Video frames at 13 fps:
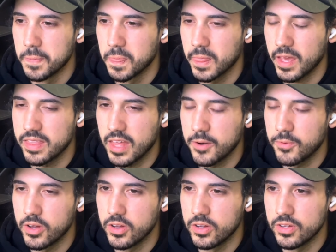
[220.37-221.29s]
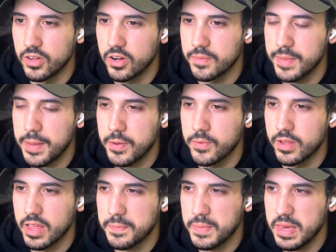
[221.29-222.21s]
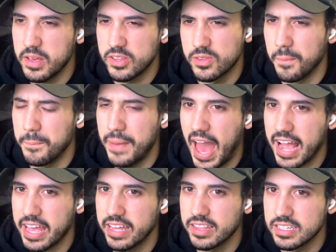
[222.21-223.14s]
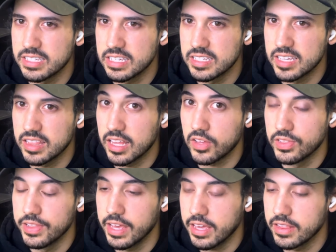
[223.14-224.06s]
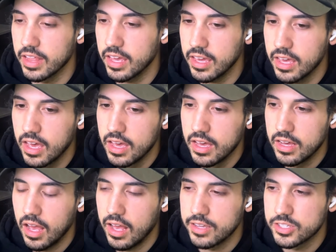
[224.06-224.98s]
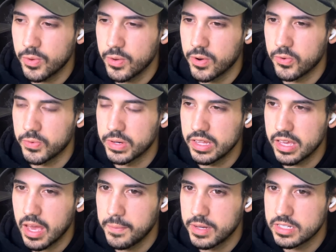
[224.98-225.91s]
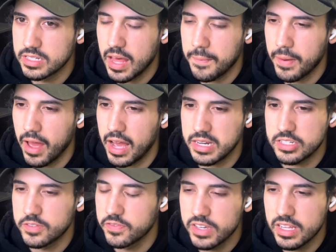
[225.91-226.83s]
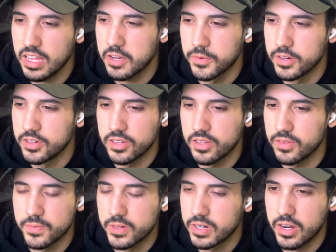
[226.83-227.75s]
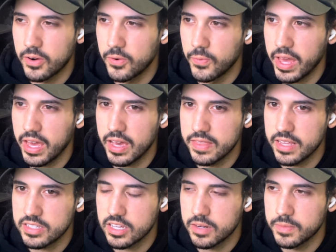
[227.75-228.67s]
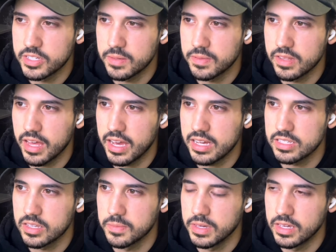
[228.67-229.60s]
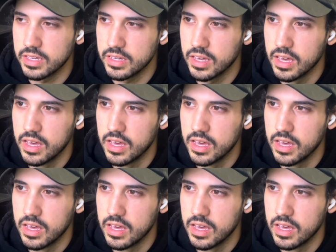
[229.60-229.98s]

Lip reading: And then maybe we'll like meet back end the season, like late. So we won't really get much of that. But I just feel like we're gonna wait, and that's gonna be something that has to be